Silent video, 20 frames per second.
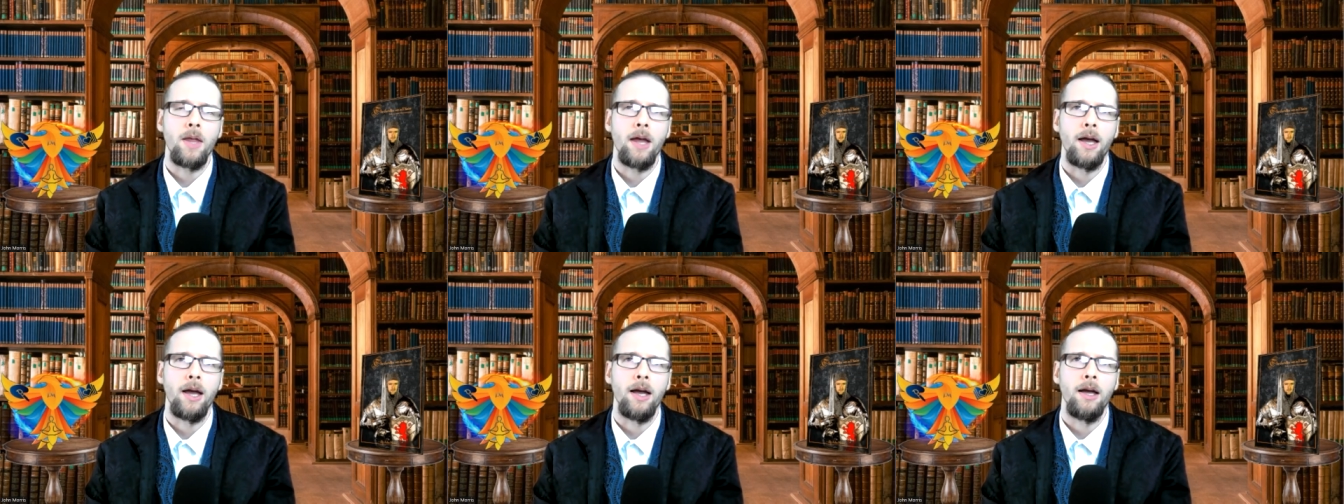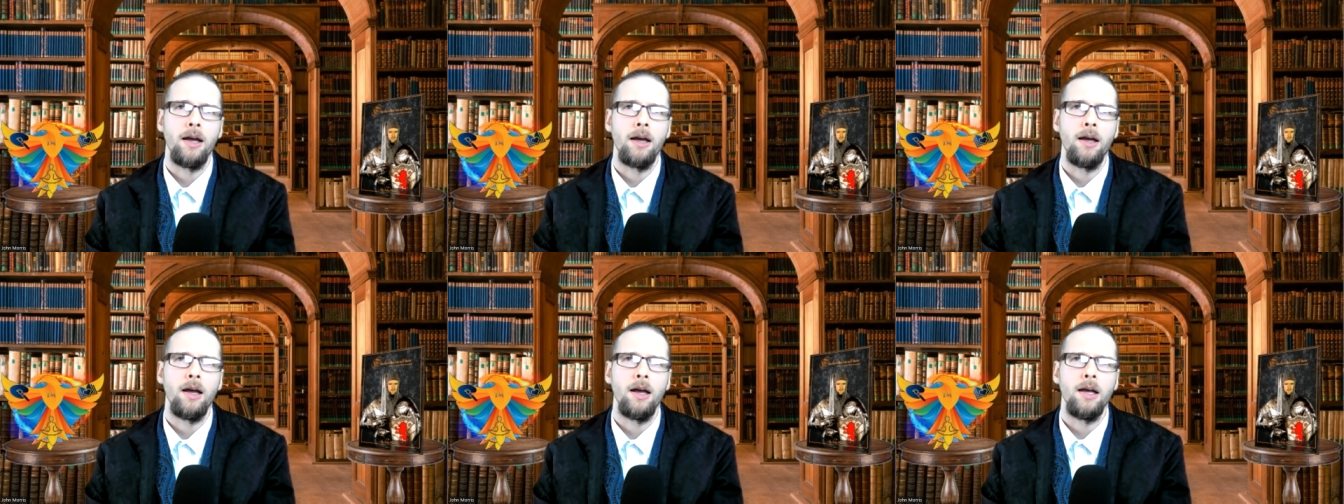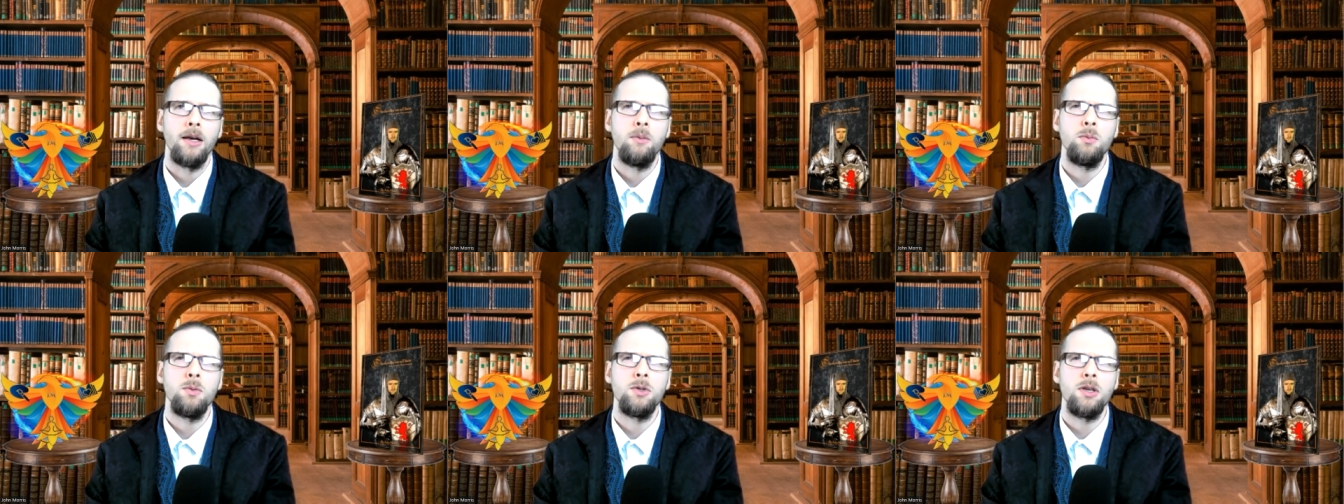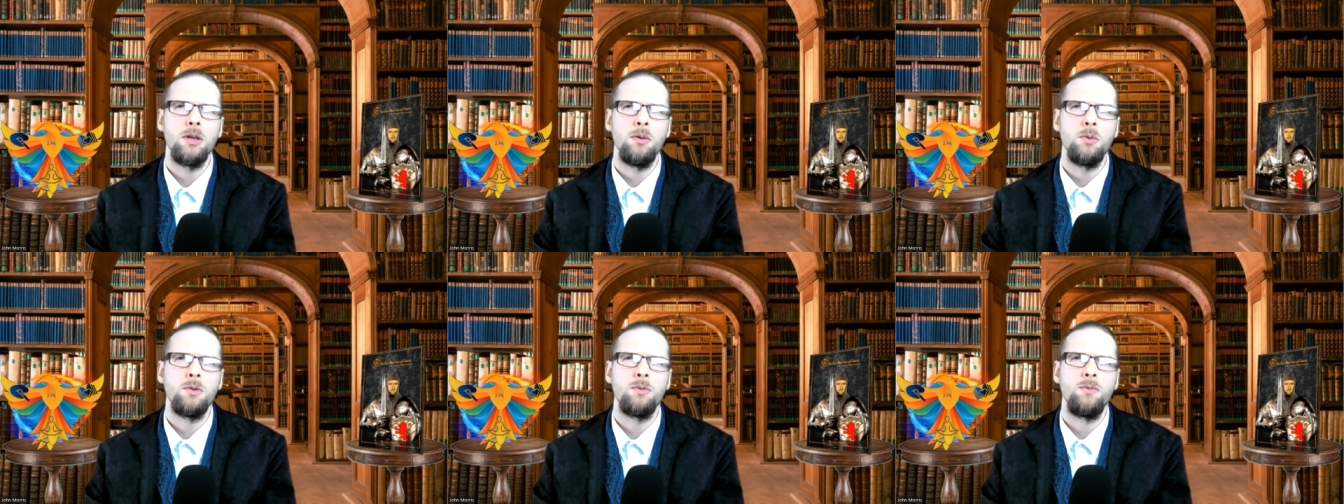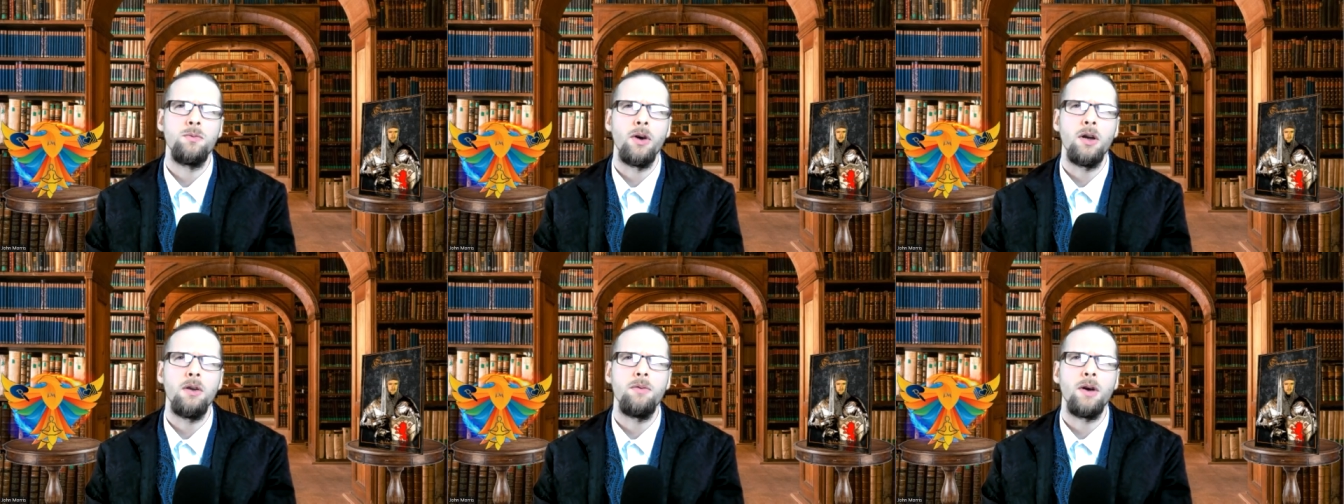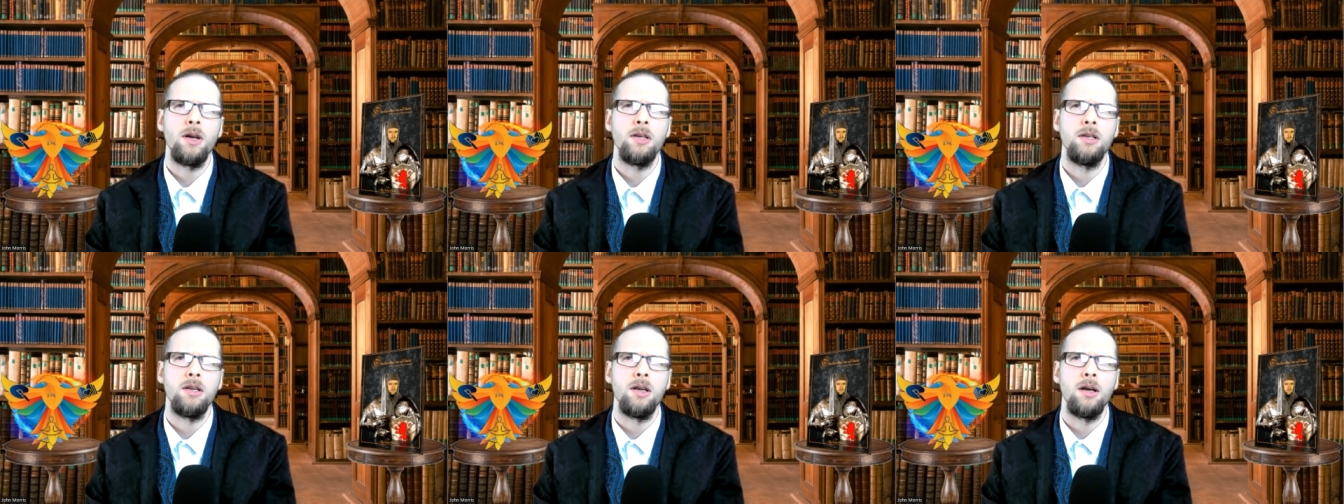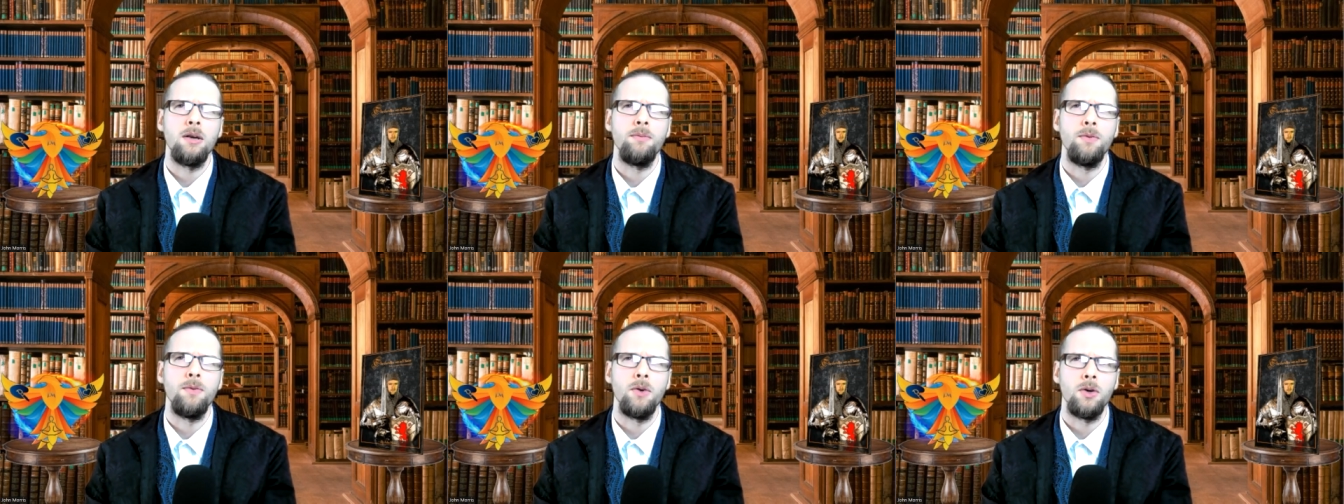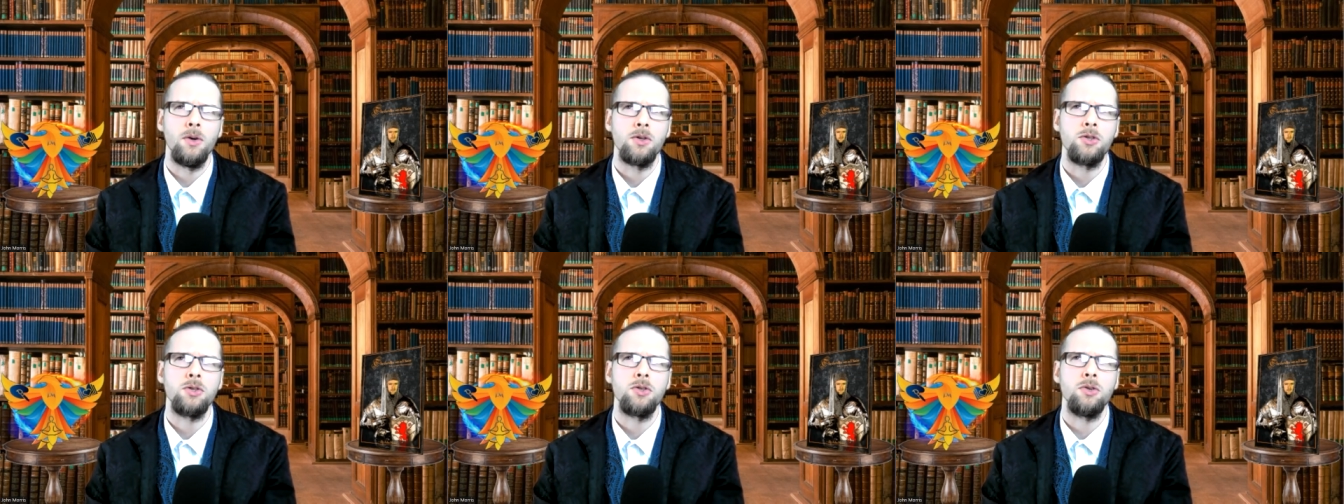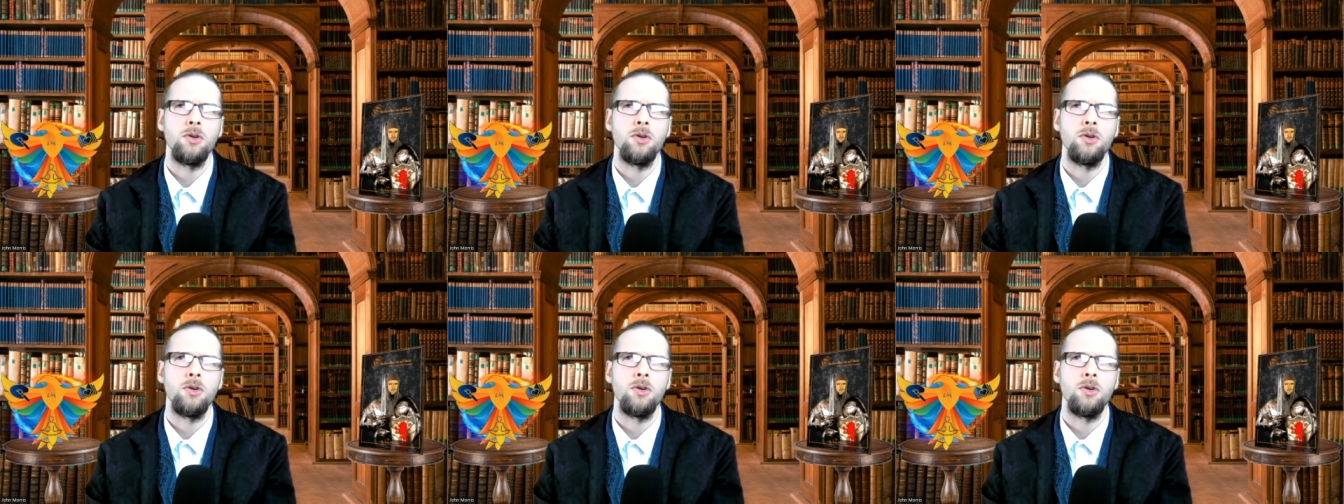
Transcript: Uh, and it was it was very very diverse.